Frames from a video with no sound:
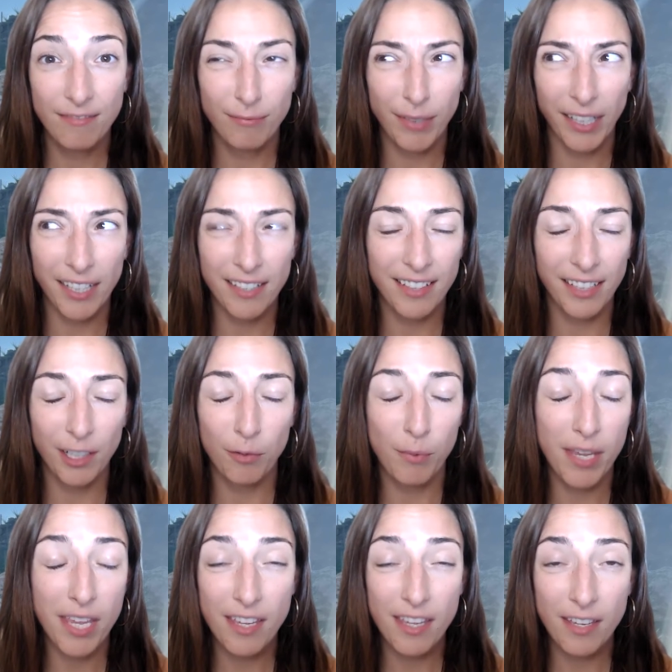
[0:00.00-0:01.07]
I guess like a
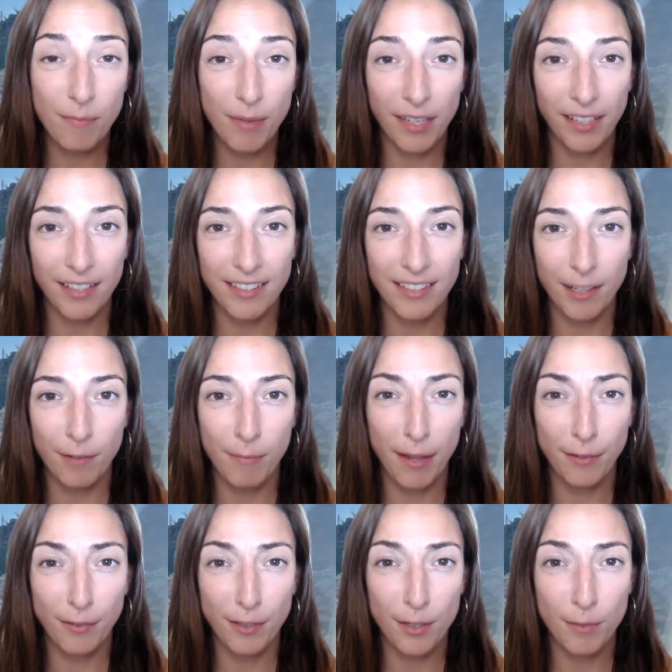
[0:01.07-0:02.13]
week, because their
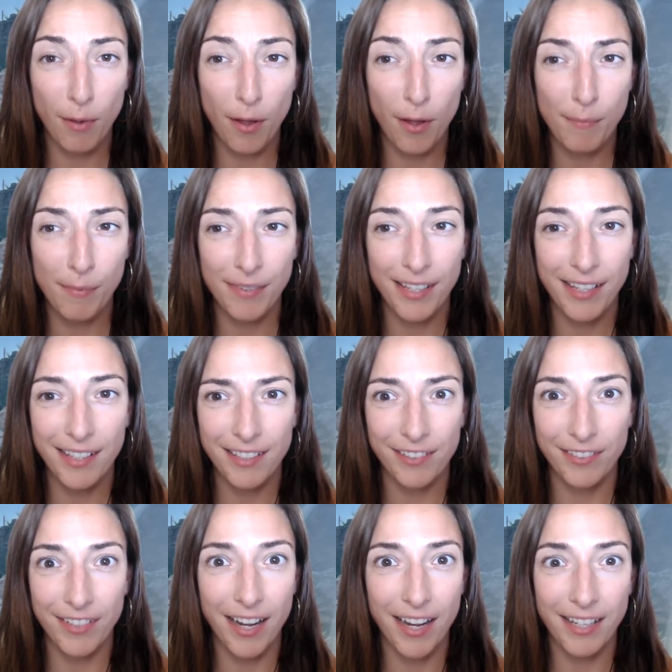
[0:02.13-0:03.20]
mouths are small, but then it's
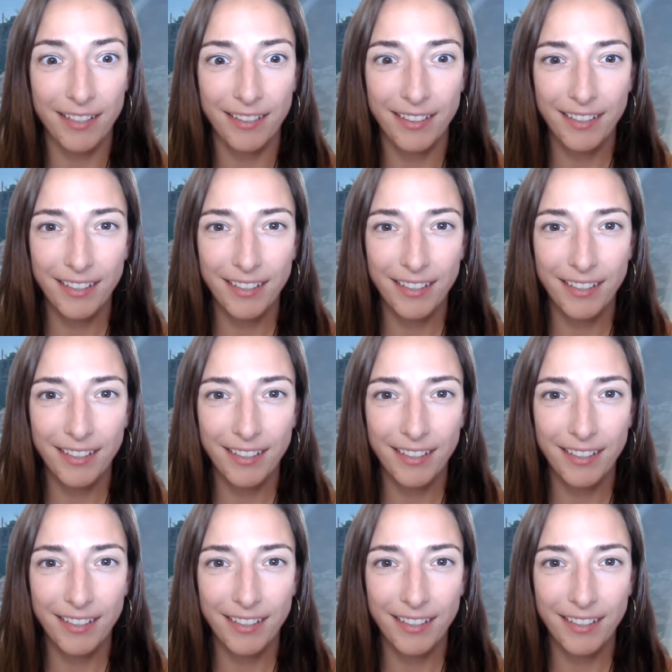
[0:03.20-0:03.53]
fine.